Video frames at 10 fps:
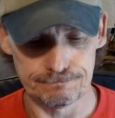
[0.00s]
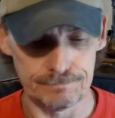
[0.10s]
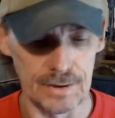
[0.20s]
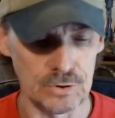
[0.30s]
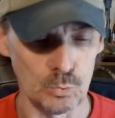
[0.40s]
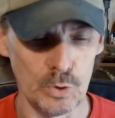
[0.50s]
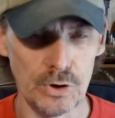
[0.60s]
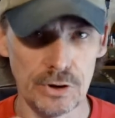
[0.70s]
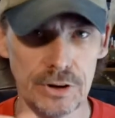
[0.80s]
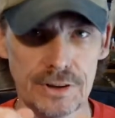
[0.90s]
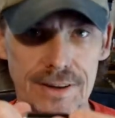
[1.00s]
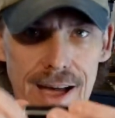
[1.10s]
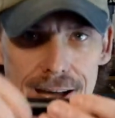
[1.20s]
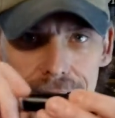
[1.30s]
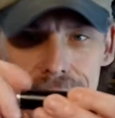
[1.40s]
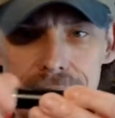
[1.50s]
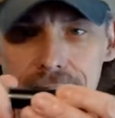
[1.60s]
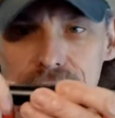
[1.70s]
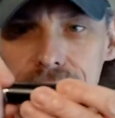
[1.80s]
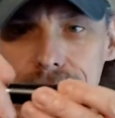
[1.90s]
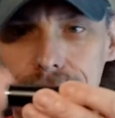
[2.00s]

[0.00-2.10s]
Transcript: It's a real good tight connection.